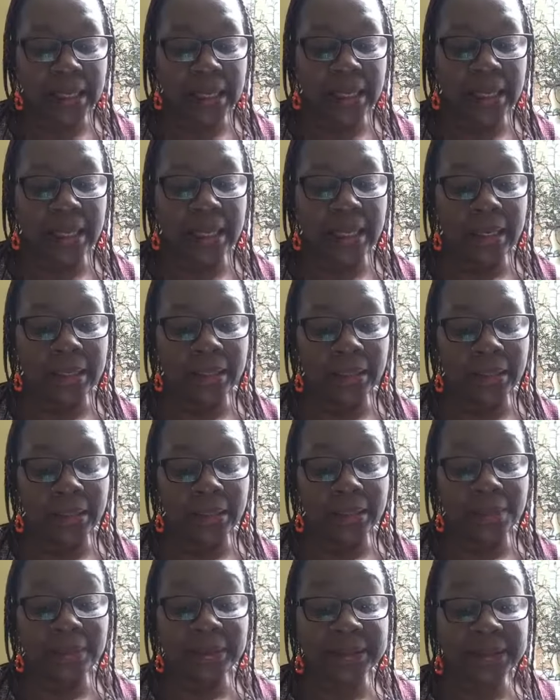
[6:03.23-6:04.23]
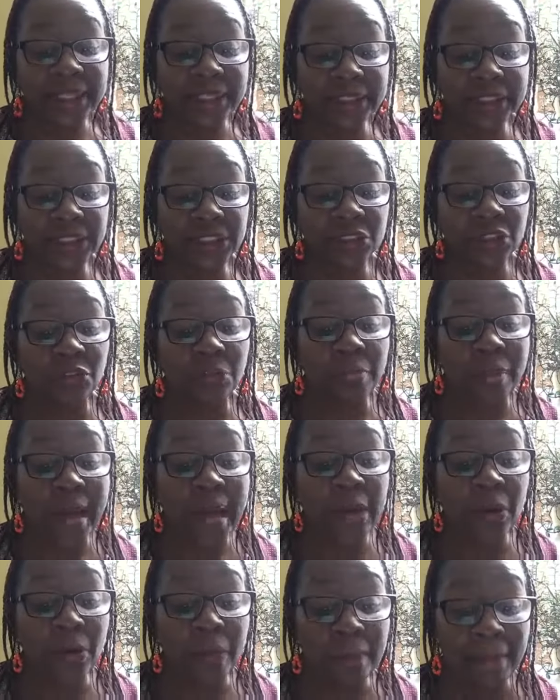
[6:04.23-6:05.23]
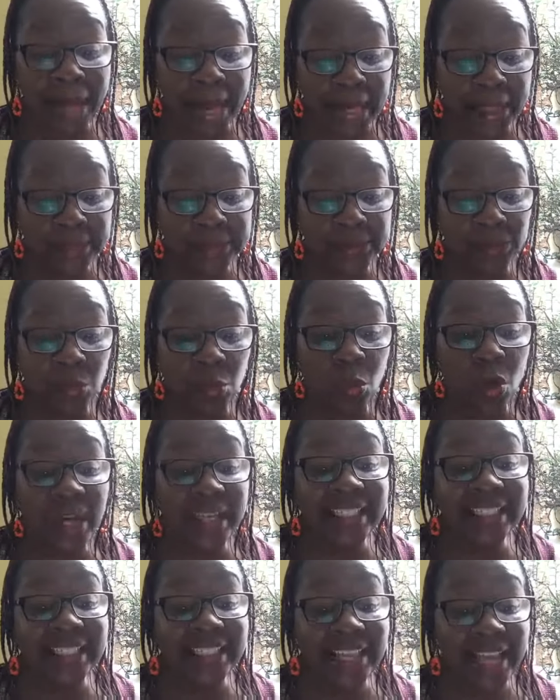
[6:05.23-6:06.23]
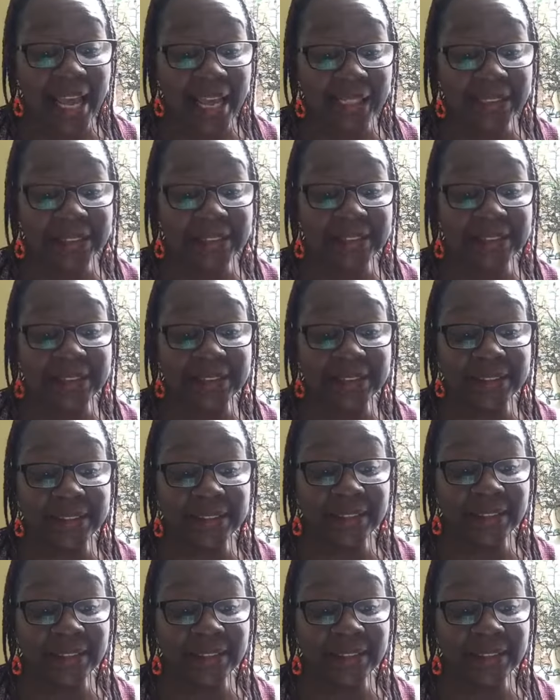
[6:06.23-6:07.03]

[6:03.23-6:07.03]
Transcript: uh, the percentage of biomass one gets